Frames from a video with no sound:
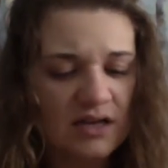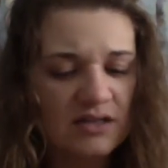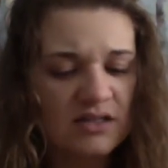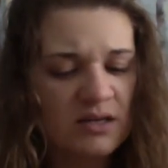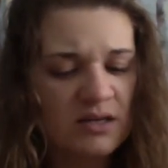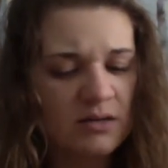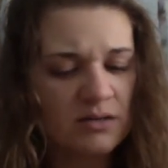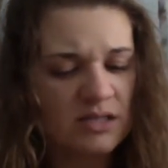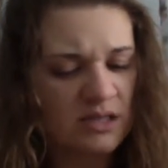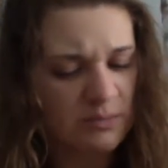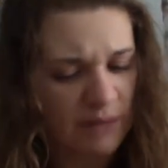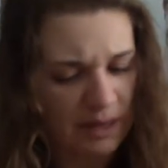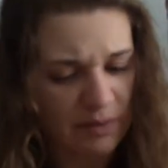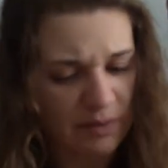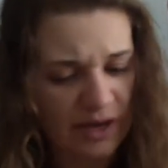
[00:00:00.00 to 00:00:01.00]
did
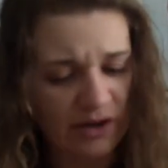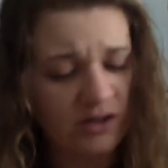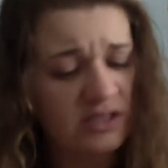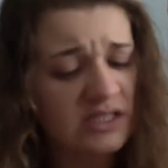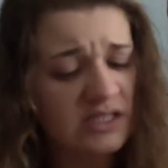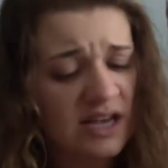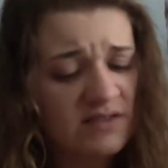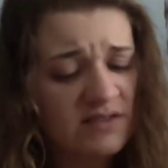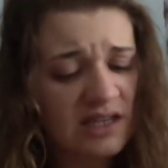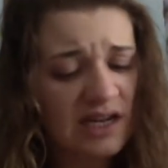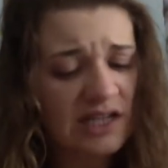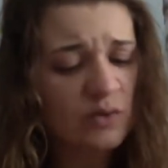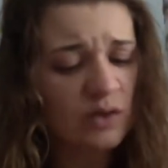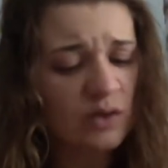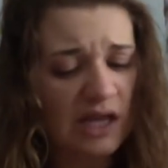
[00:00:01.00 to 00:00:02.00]
my parents have
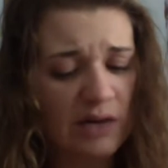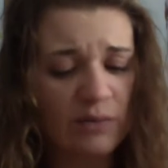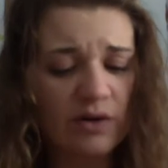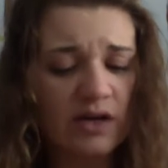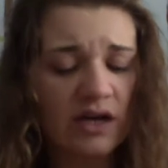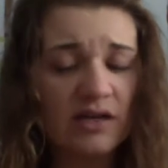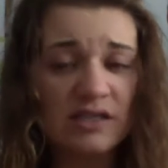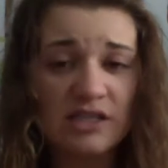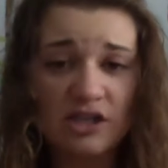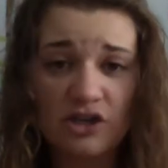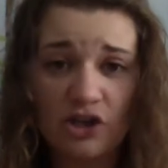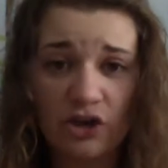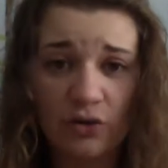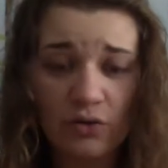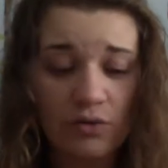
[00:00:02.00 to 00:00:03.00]
sleds when they were young? Did
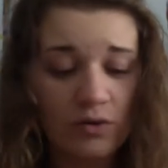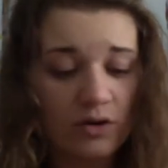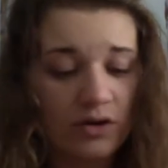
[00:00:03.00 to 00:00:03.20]
you?"